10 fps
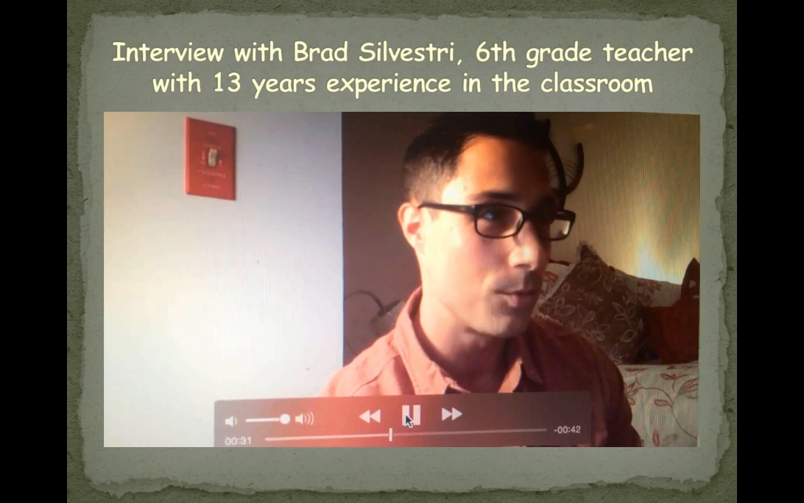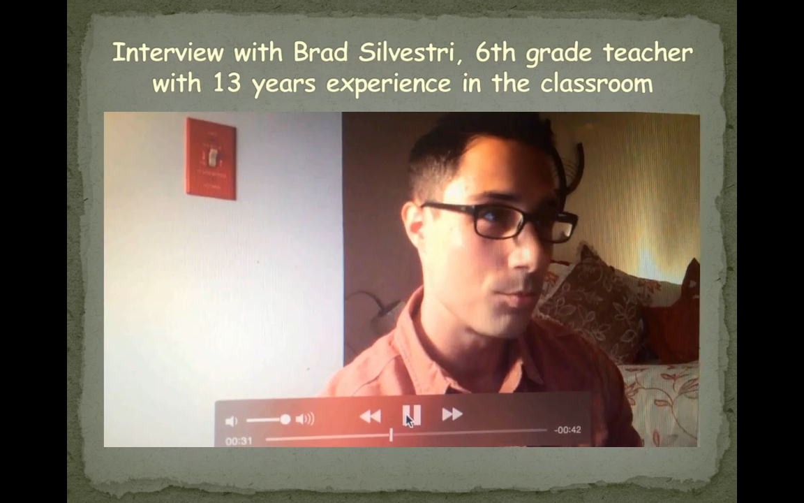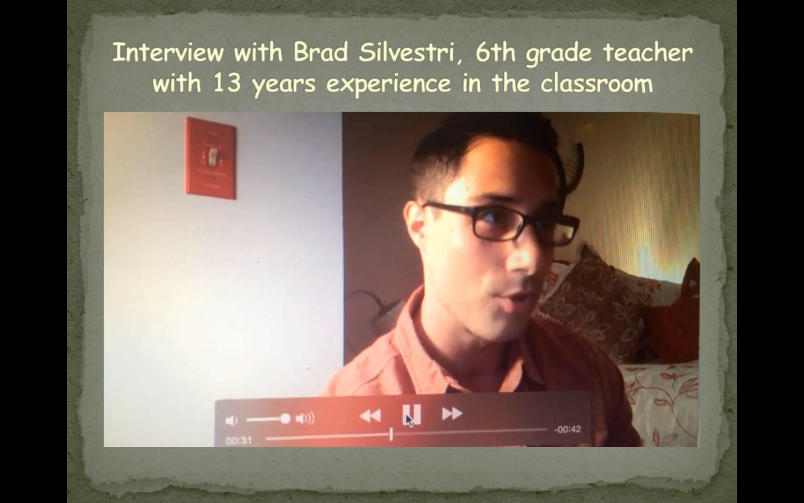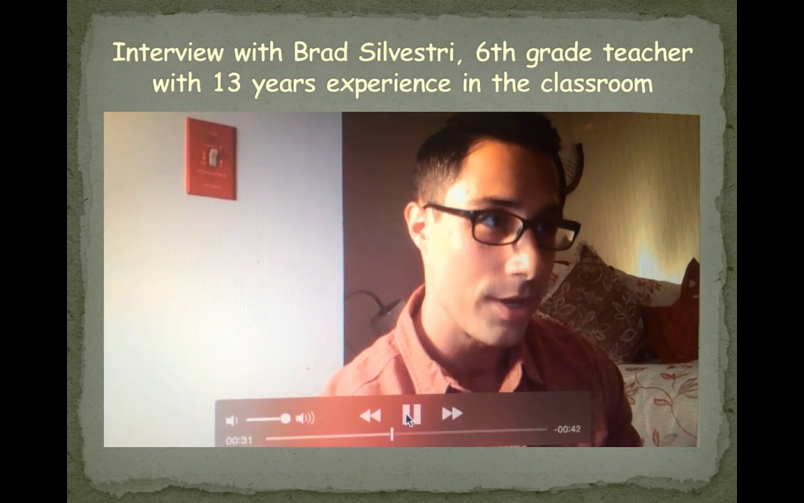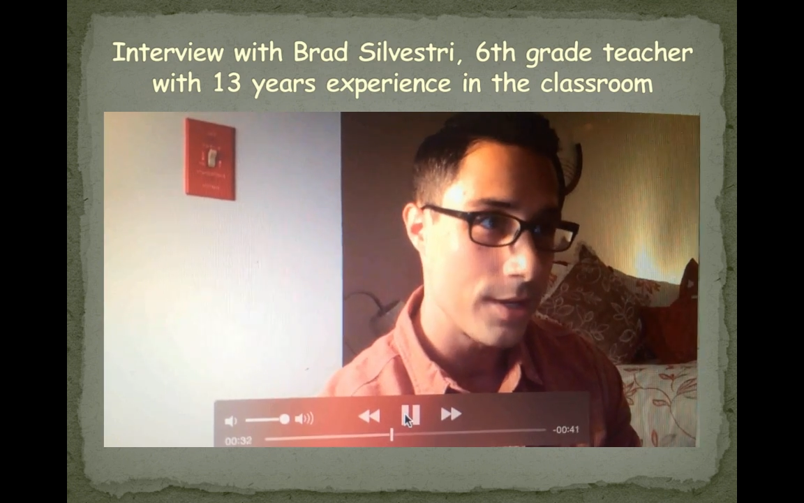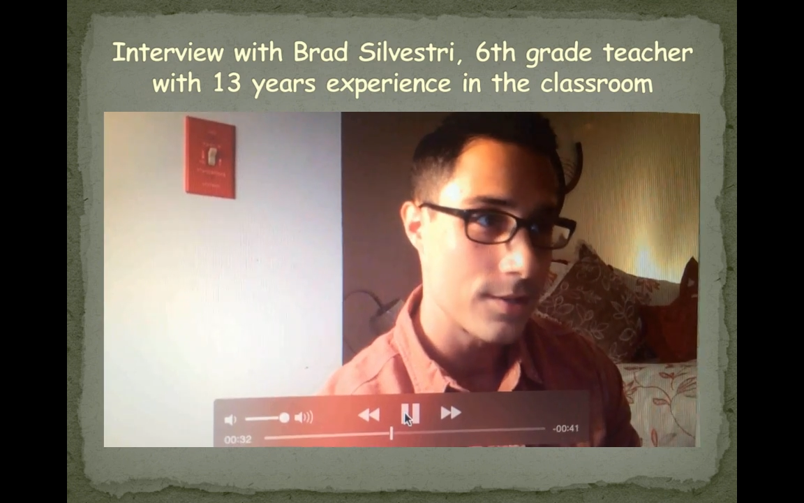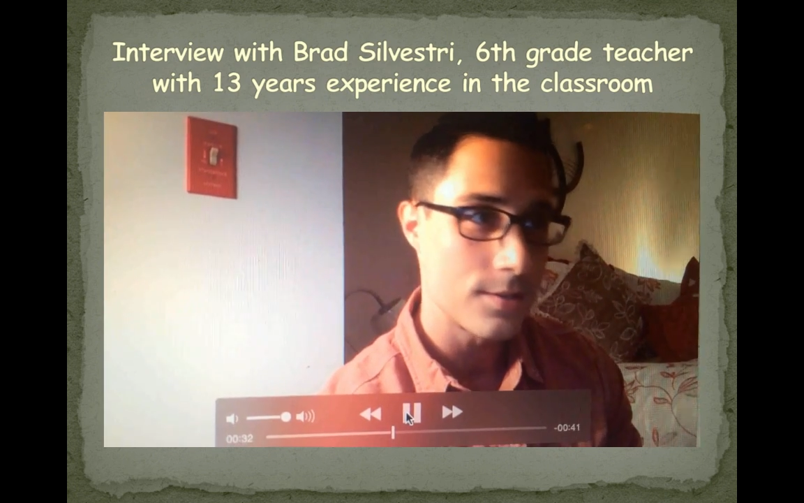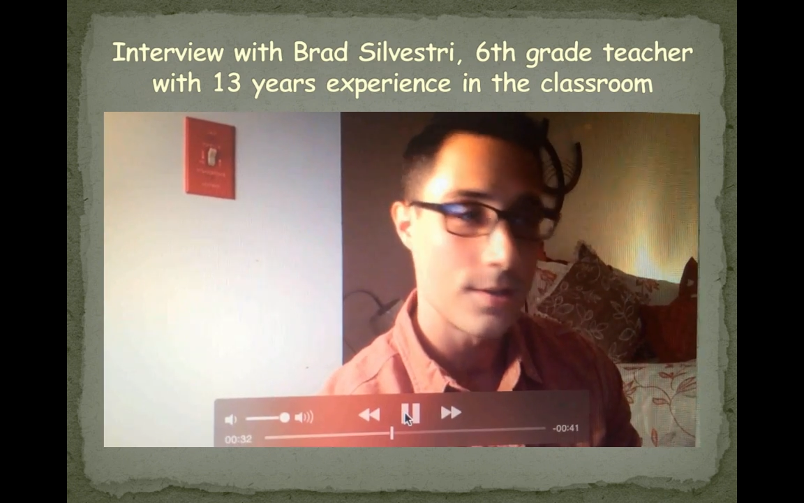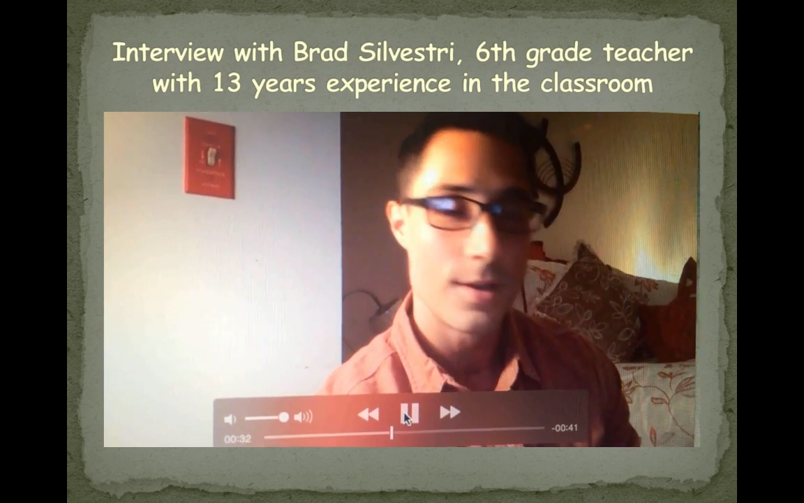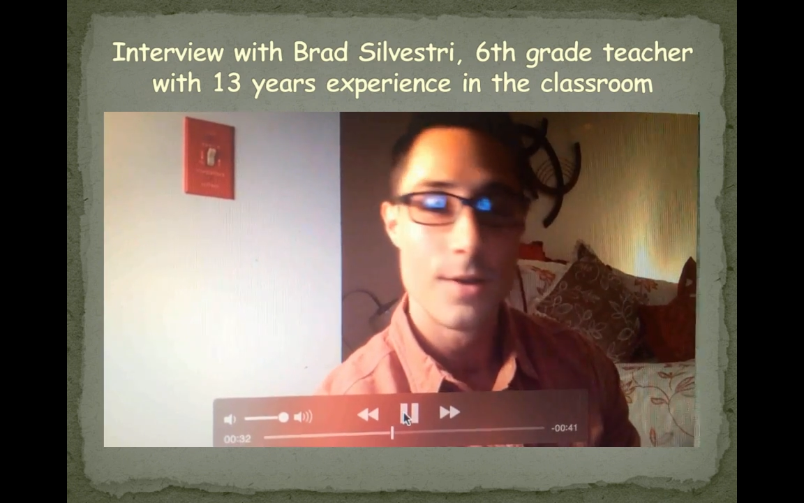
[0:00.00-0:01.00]

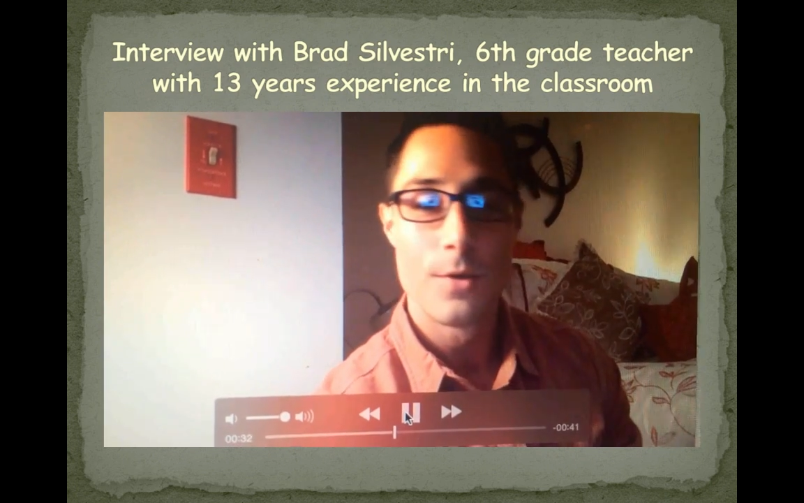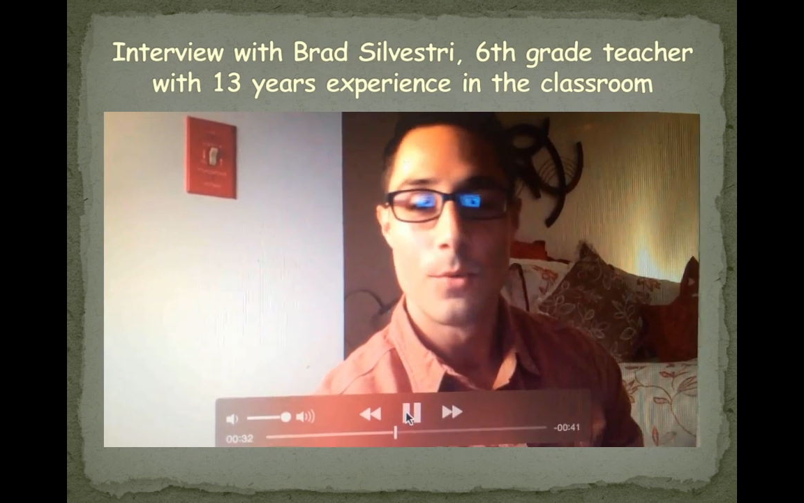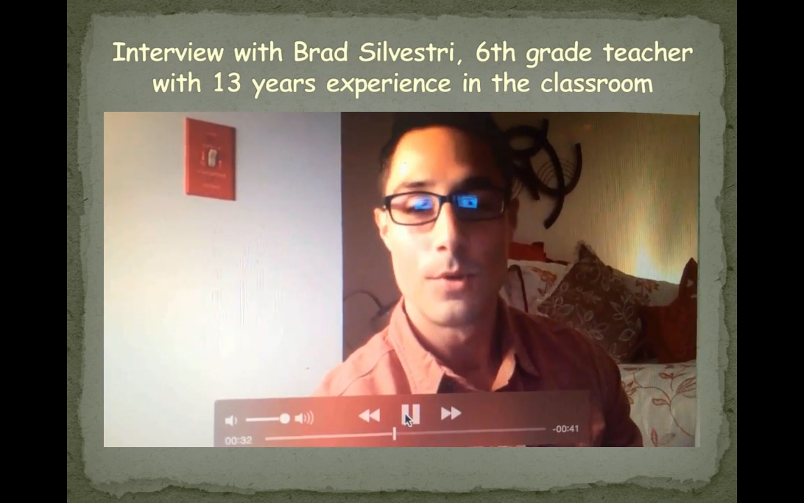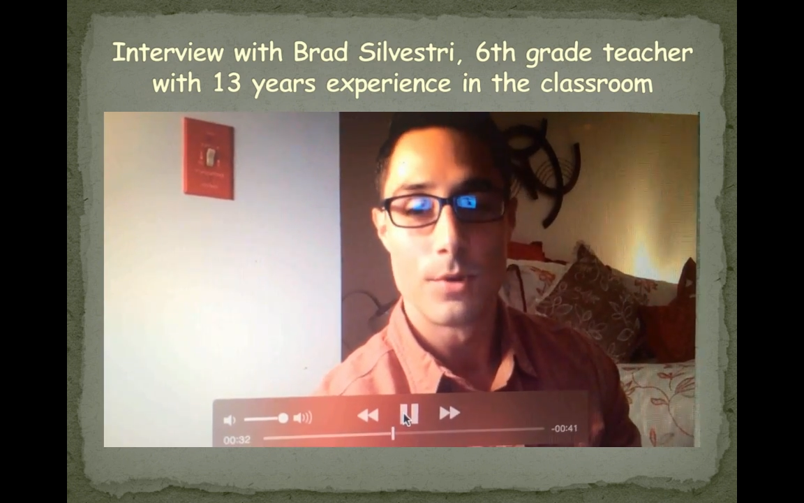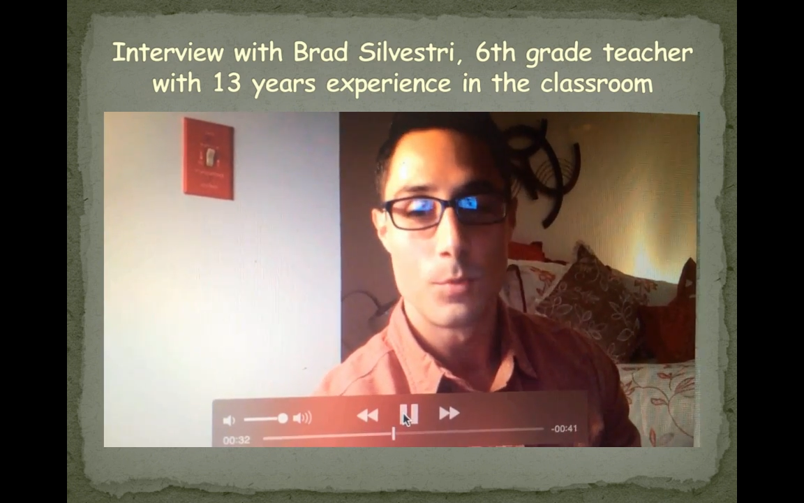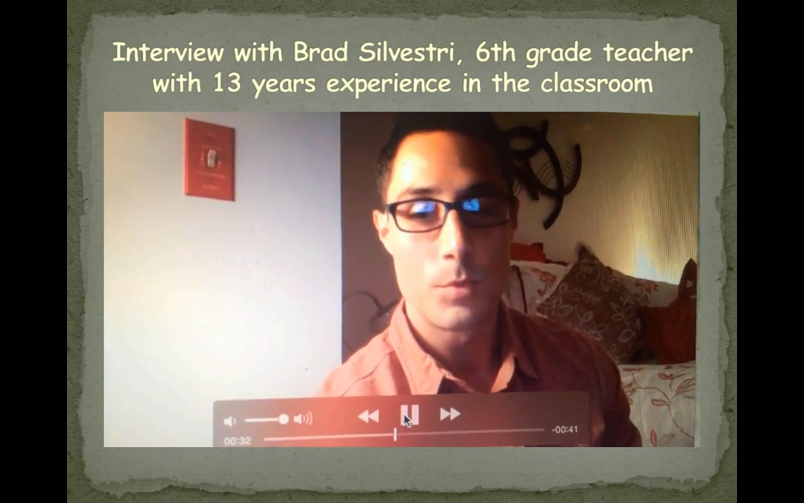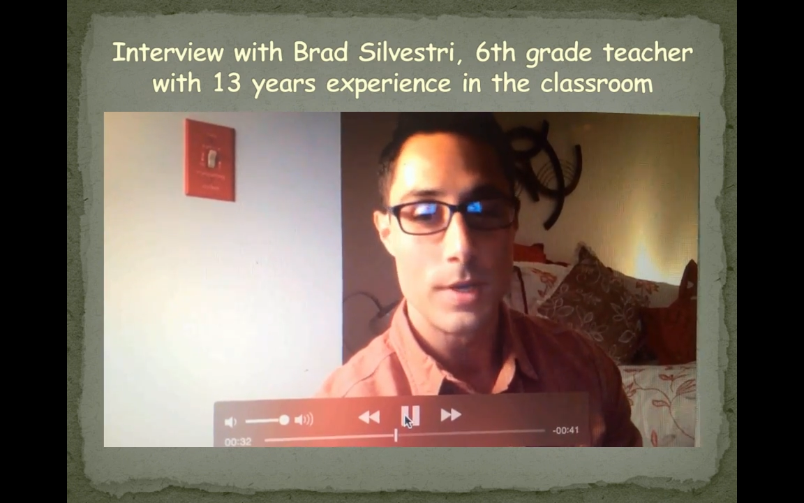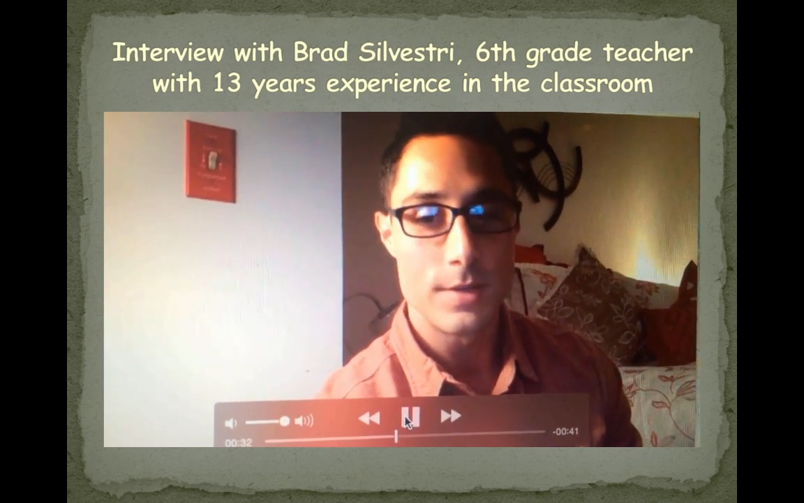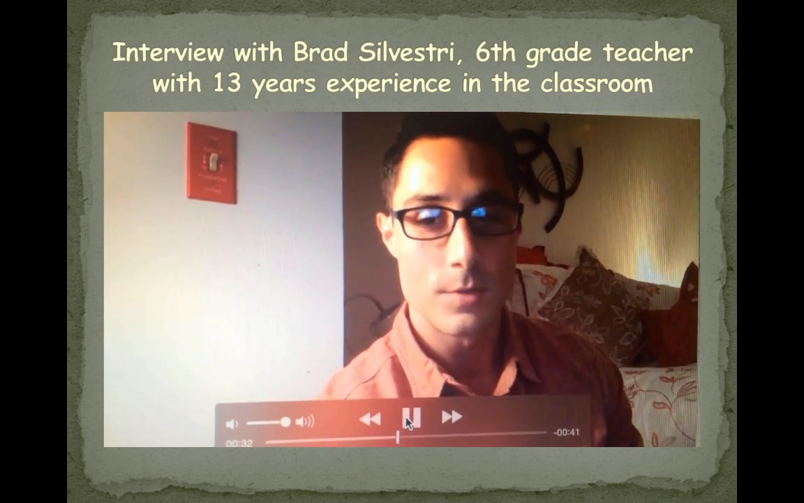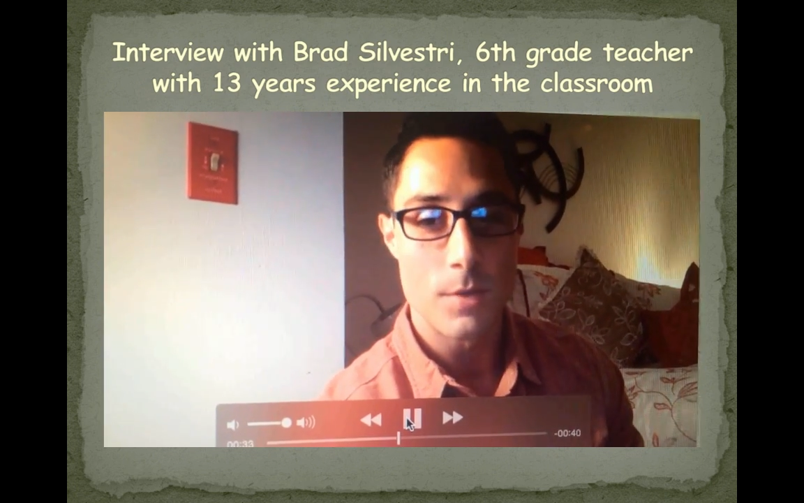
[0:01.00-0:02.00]
breaks, whether it be
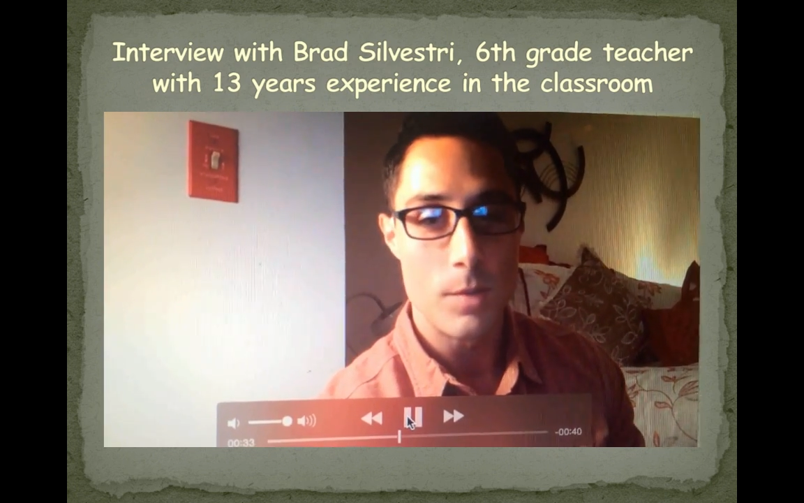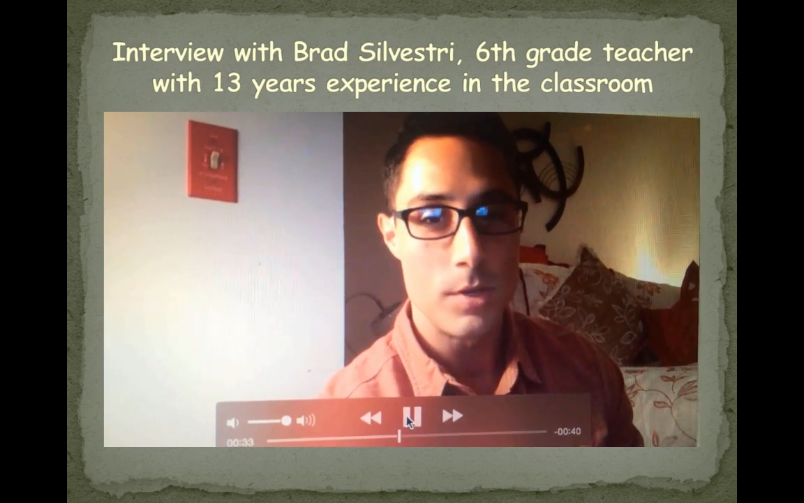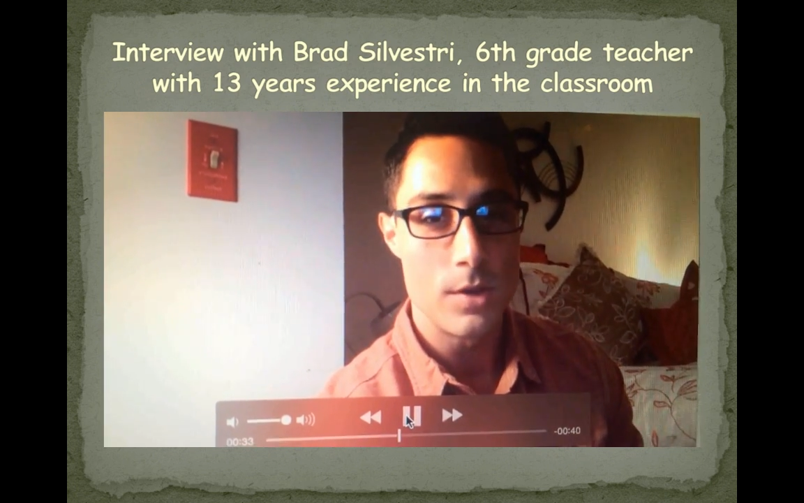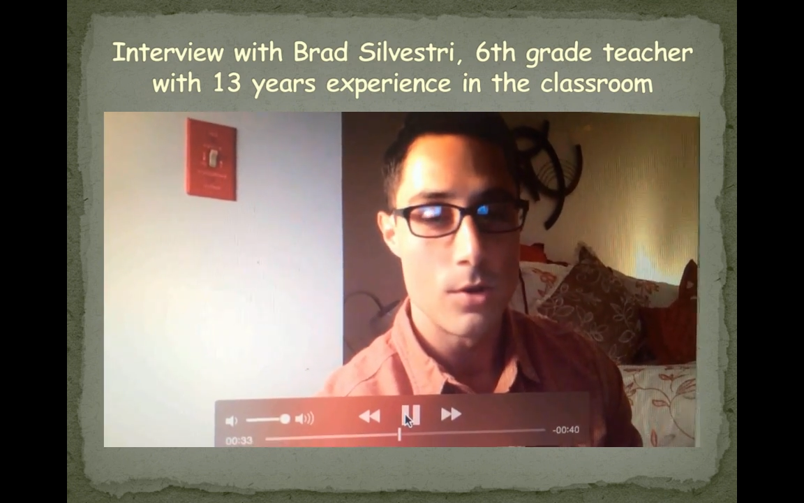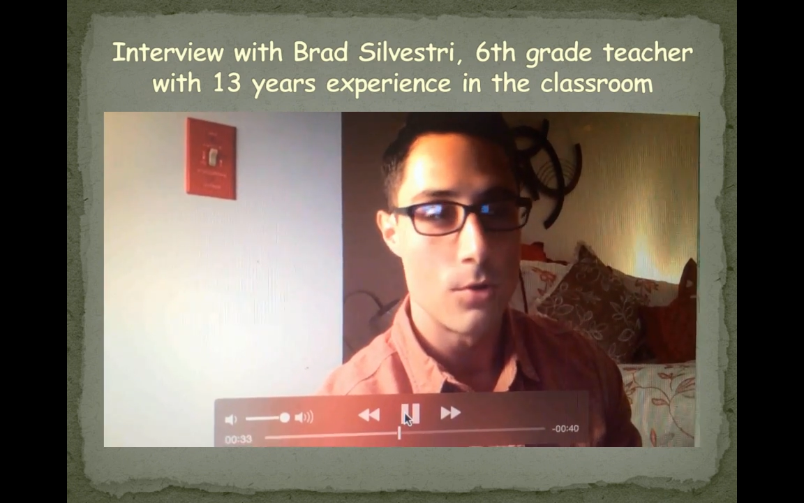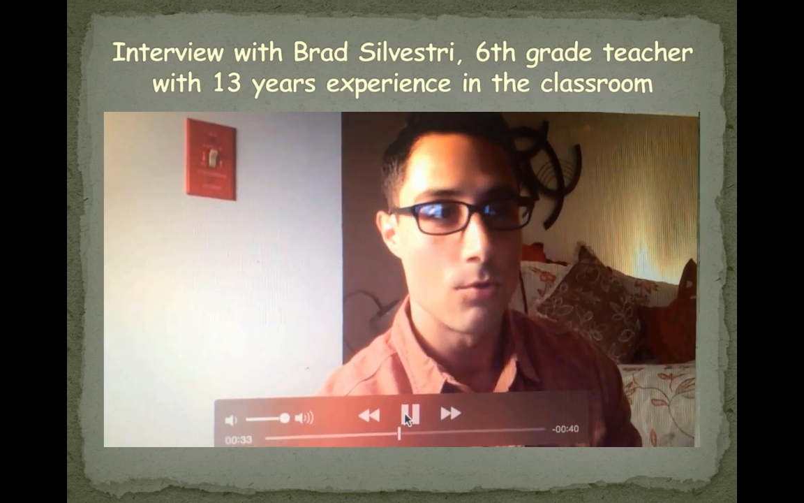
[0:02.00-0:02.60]
to maybe go